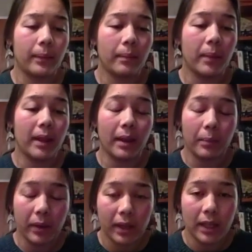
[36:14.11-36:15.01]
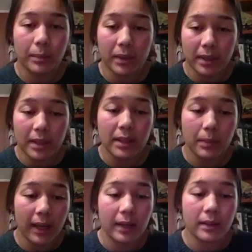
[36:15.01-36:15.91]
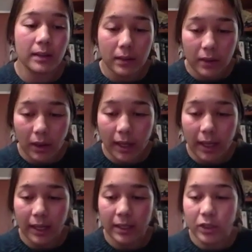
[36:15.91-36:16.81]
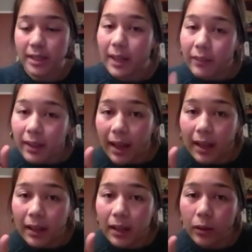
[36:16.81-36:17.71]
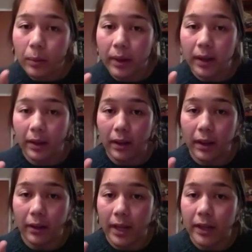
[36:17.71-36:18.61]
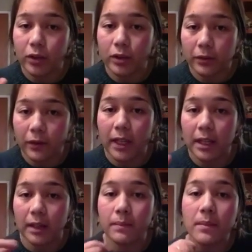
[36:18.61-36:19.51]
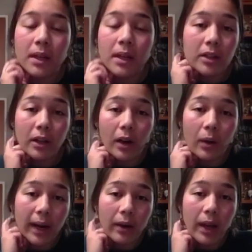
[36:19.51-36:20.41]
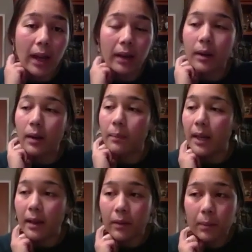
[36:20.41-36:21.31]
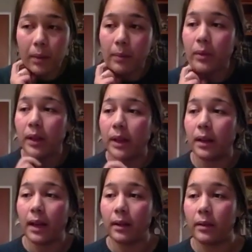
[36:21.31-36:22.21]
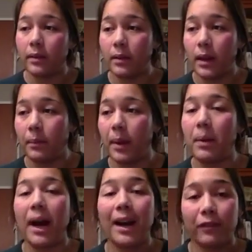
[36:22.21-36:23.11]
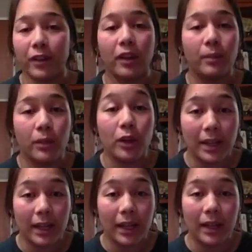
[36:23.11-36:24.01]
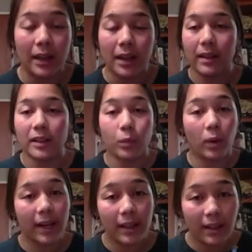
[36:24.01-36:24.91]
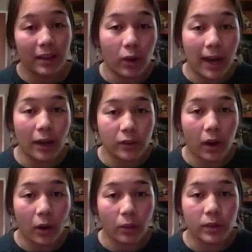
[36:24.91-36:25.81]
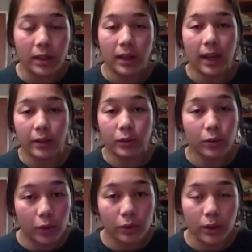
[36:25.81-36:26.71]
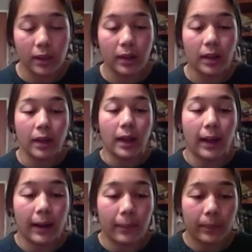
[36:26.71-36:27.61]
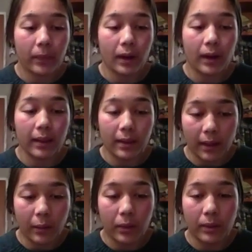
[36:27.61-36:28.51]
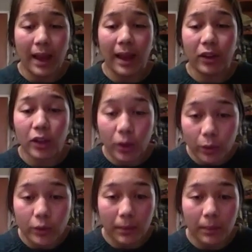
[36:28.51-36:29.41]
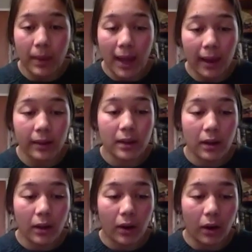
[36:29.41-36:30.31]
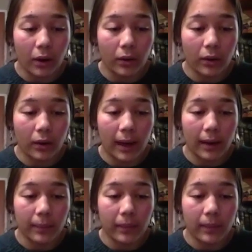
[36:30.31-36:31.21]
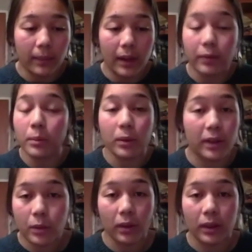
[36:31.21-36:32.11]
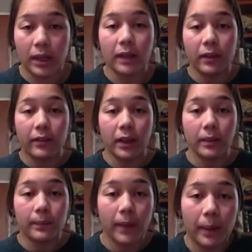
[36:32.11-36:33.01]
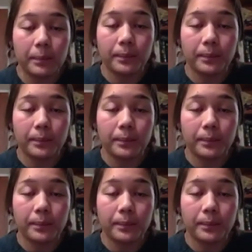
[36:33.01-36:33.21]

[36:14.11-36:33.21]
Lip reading: but the ability to participate in society, just having that little bit of extra freedom to go out and meet other people and be part of a community that's wider than your household and your children, I think that would have a huge impact on everybody's quality of living. Yeah.